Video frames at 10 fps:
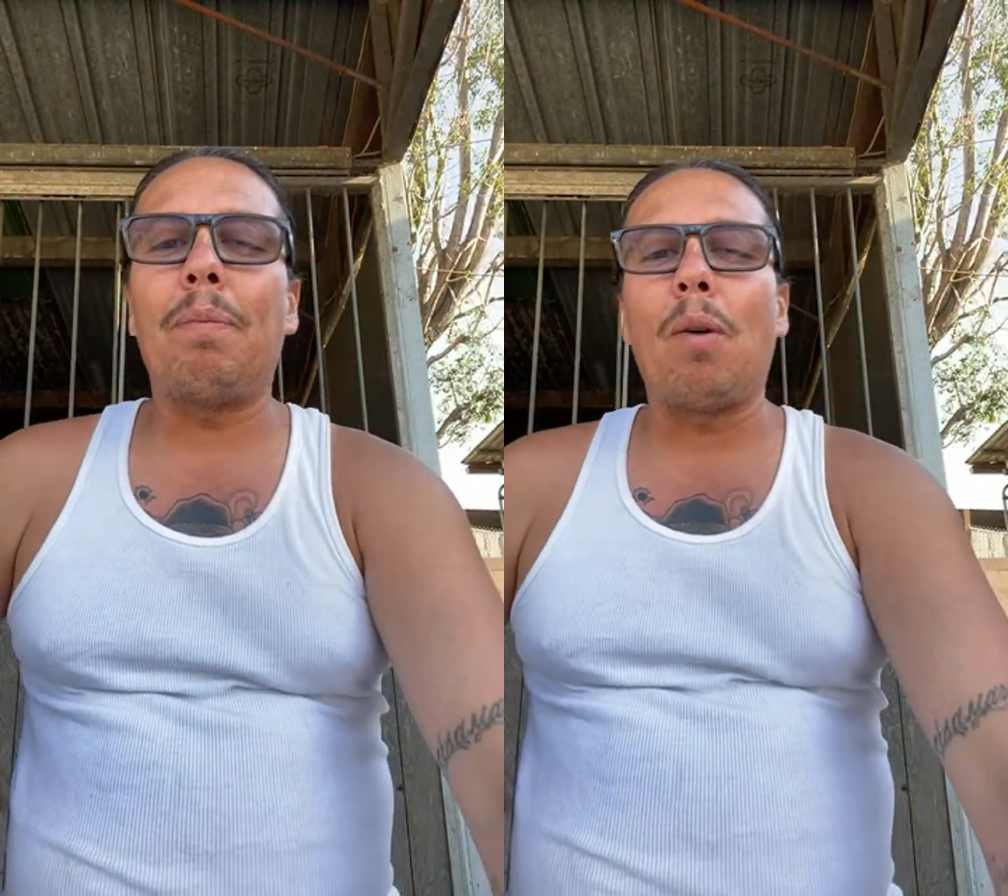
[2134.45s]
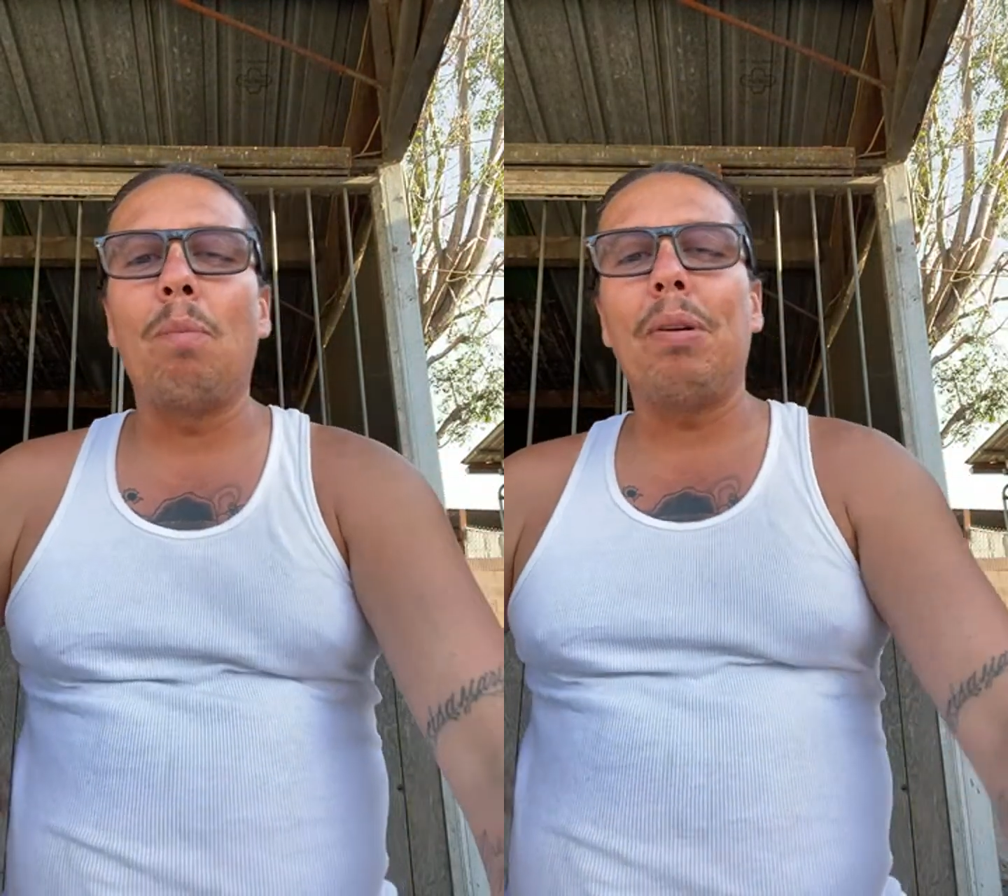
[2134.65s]

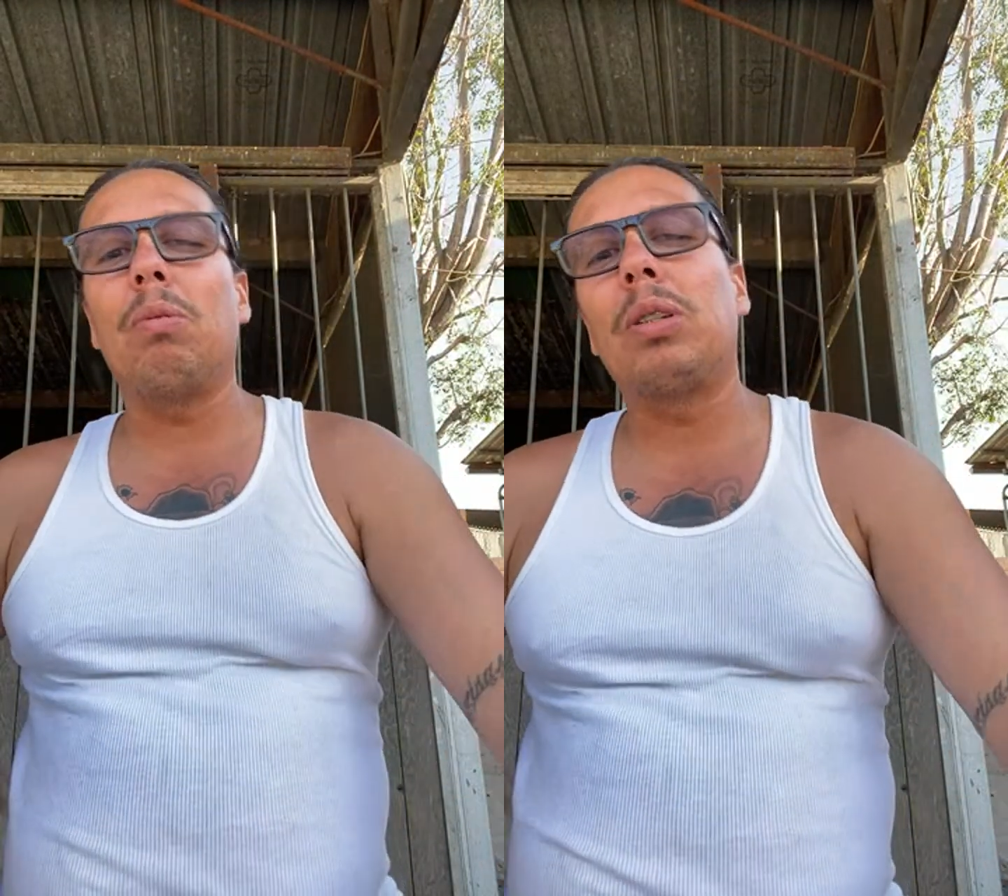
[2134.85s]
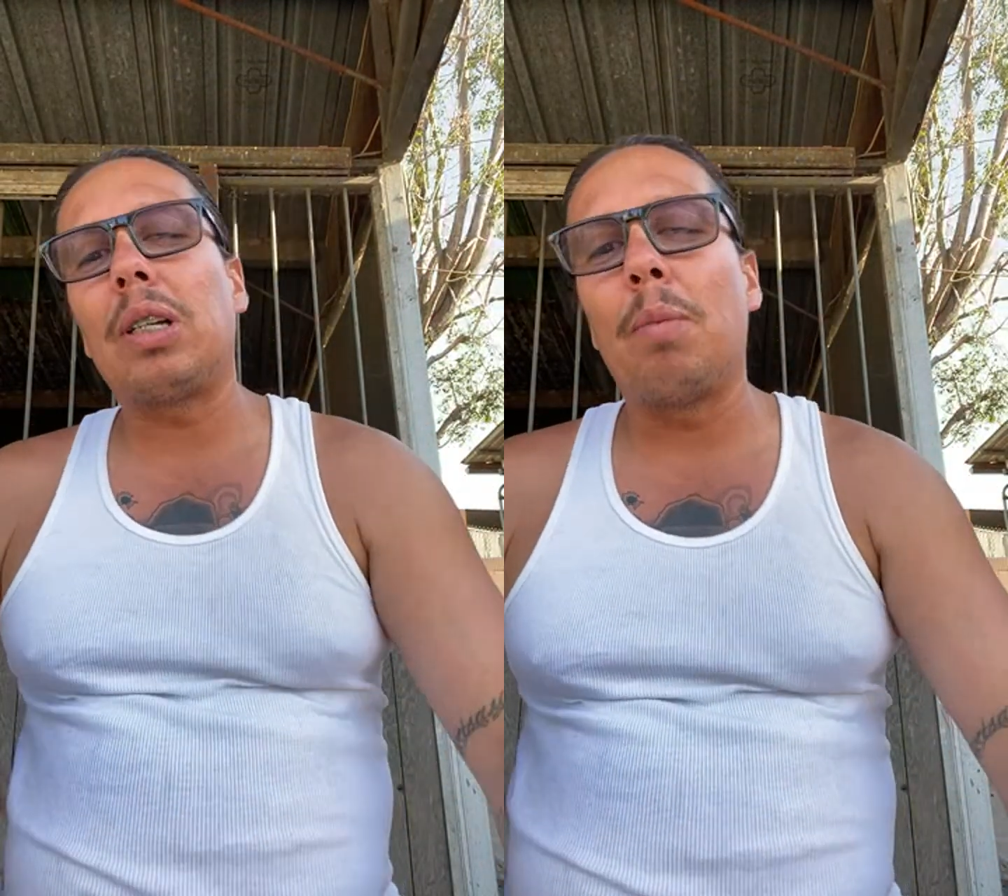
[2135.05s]
Faux Ben
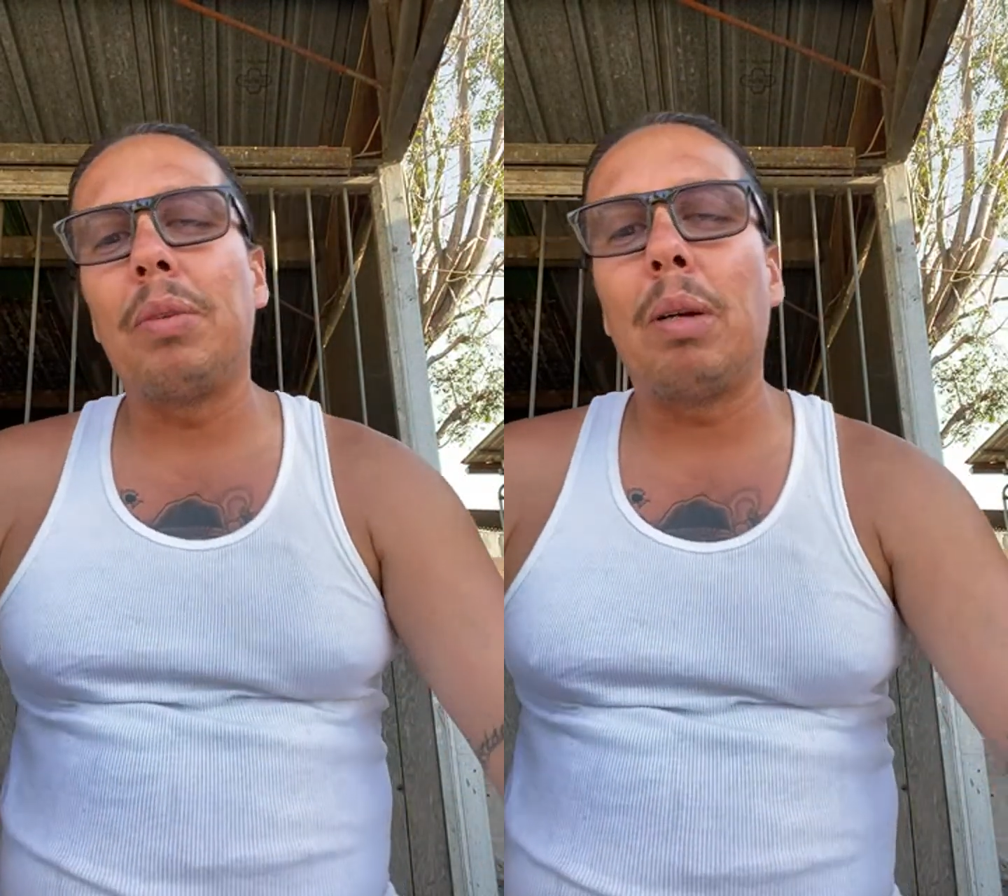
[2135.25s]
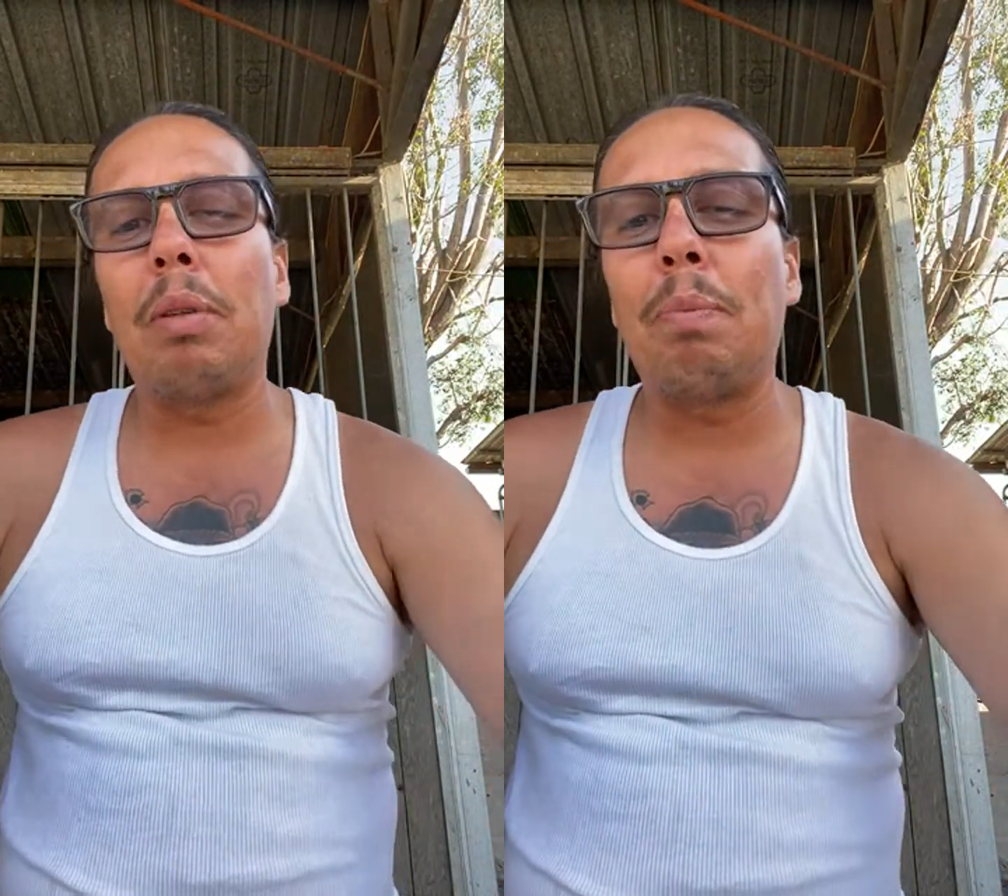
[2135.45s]
was coming
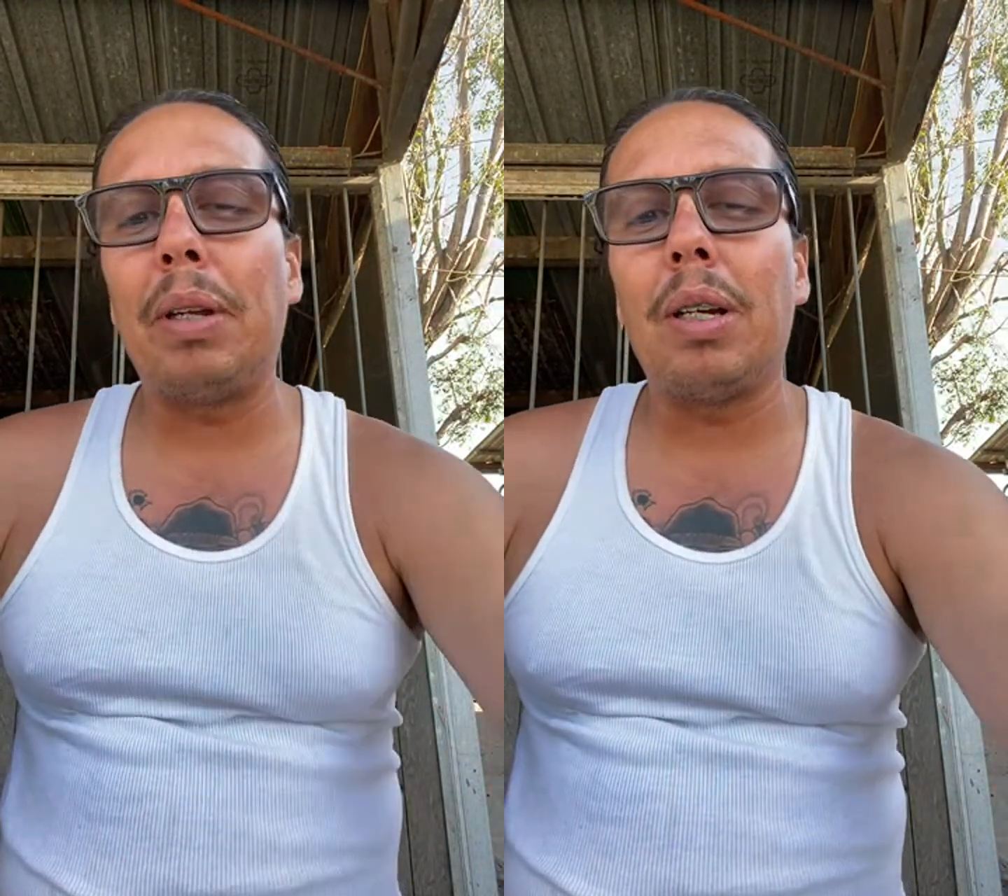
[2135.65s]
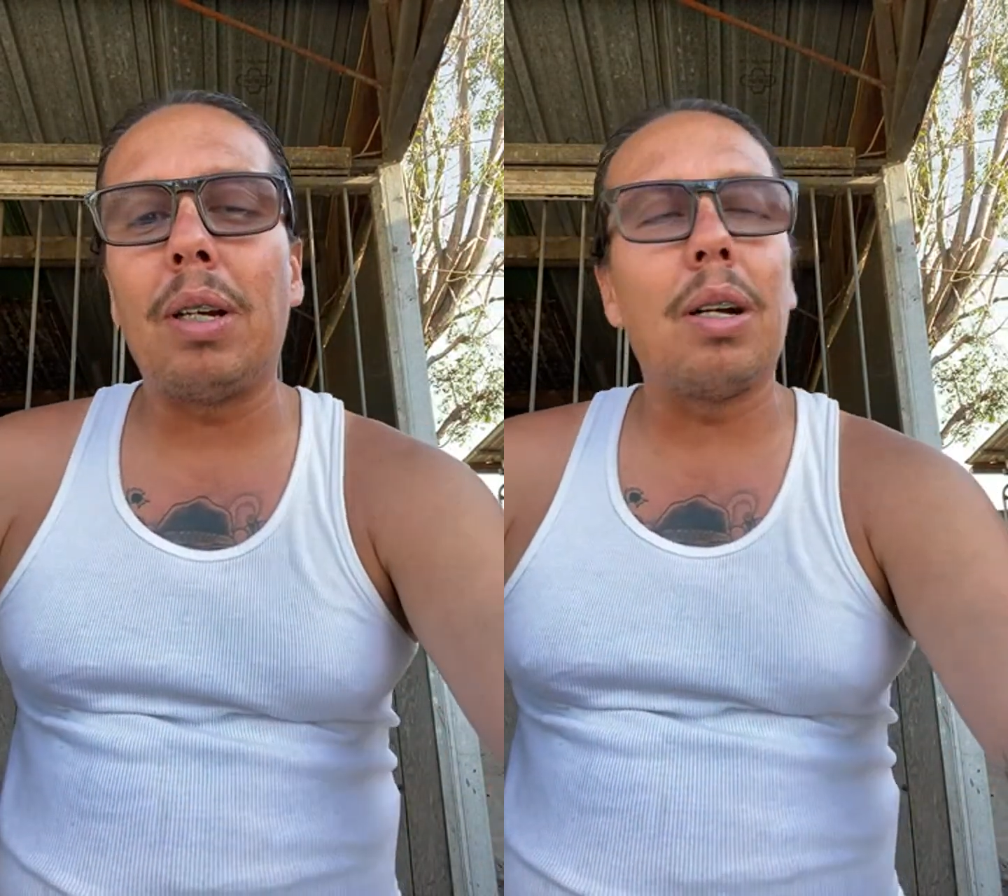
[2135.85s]
up to
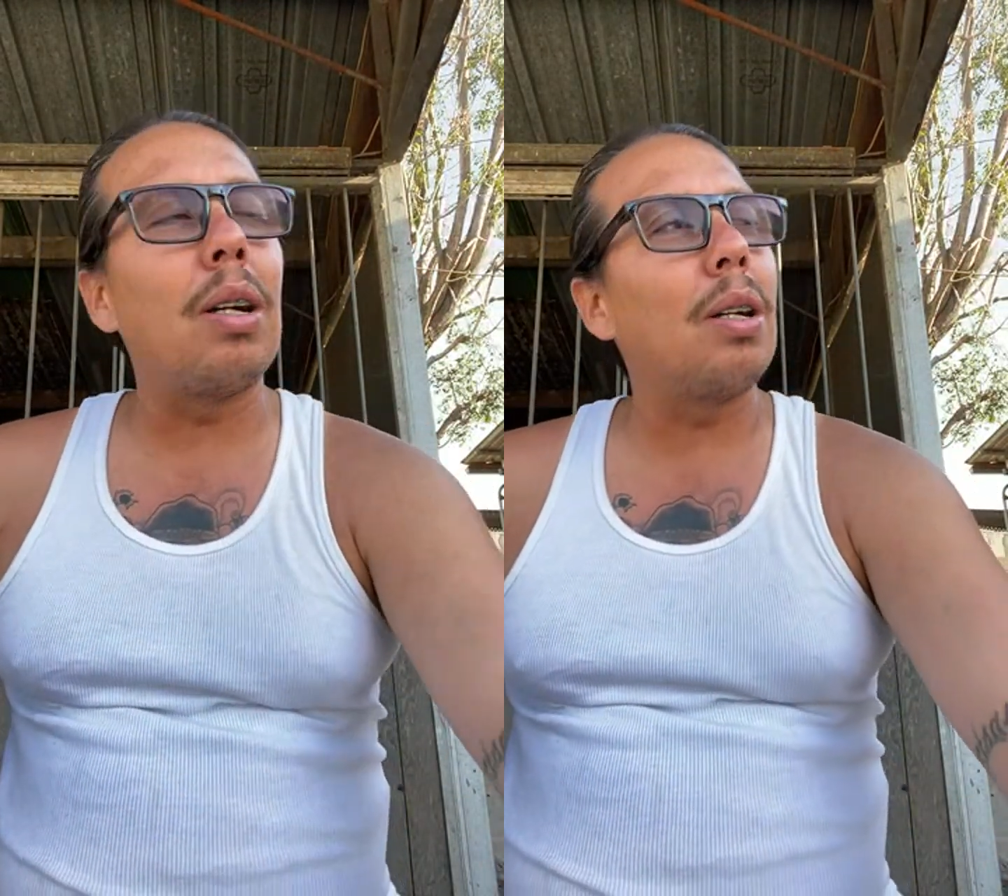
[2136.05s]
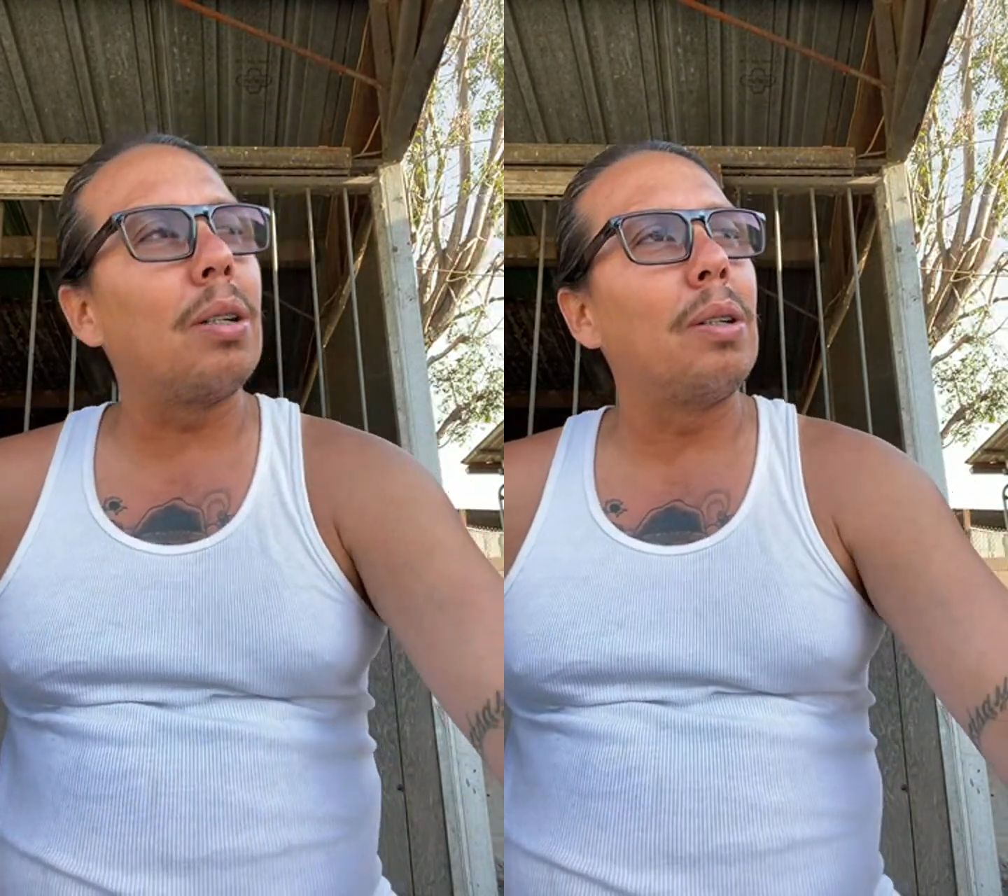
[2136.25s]
be
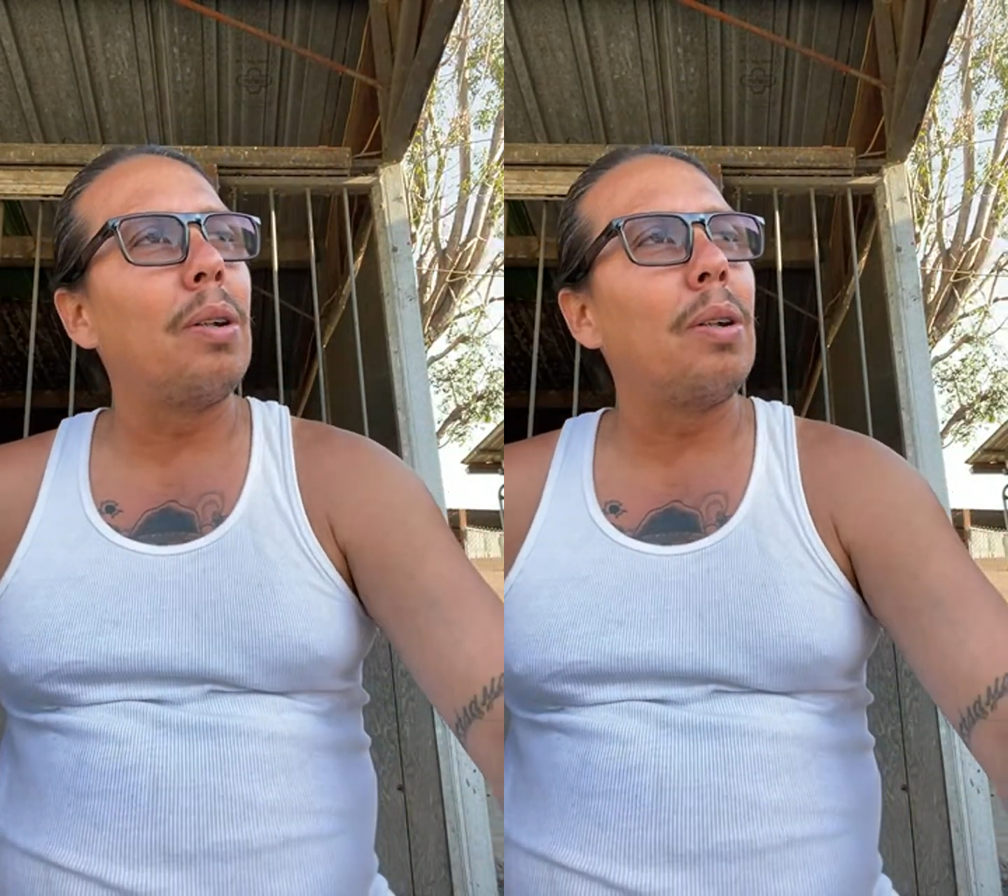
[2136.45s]
a